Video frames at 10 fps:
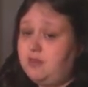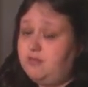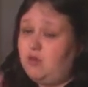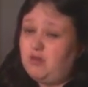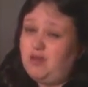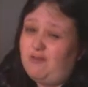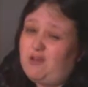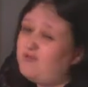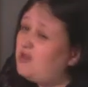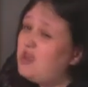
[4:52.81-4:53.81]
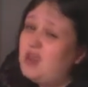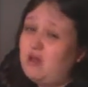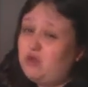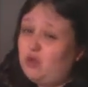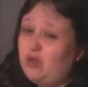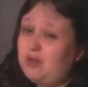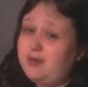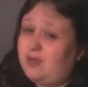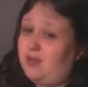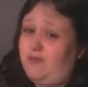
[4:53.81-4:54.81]
Well, not even if it was only
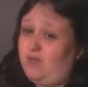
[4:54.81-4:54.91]
really the